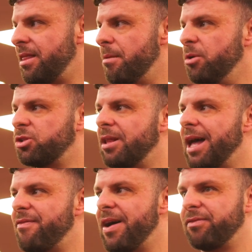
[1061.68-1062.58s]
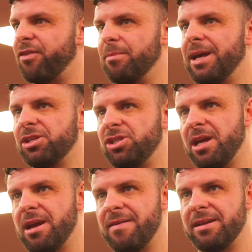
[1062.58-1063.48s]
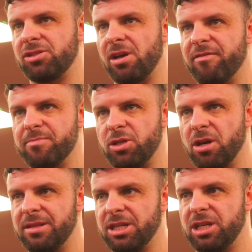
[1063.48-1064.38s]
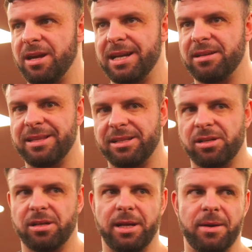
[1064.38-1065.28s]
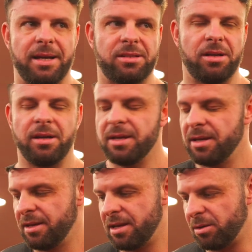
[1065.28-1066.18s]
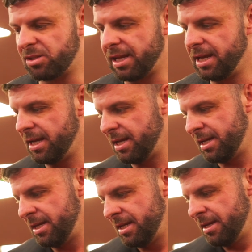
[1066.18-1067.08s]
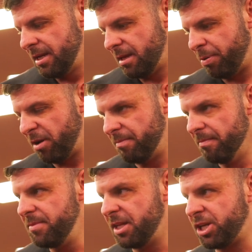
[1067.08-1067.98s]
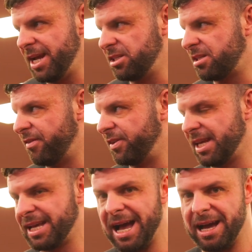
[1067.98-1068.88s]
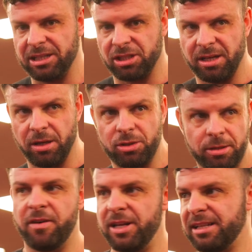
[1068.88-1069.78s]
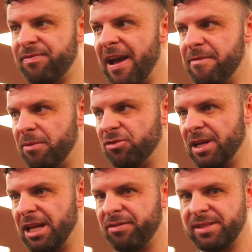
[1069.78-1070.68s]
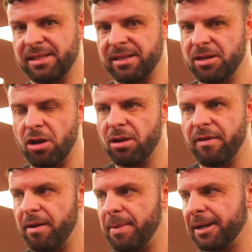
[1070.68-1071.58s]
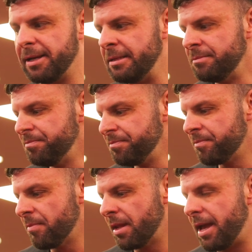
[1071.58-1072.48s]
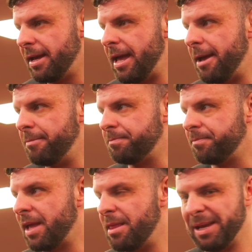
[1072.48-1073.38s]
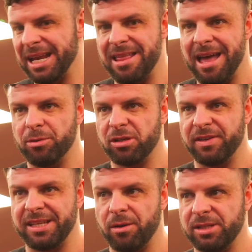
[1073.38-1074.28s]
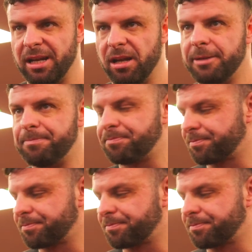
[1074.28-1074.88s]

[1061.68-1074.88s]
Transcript: the muscle that I've had from last year and sort of matured this year, I don't think that's going to go anywhere, so we'll see. The changes to the physique are actually huge. I've only had 5 months really off season, they're not very big. And the beginning of that was obviously I was ill a lot.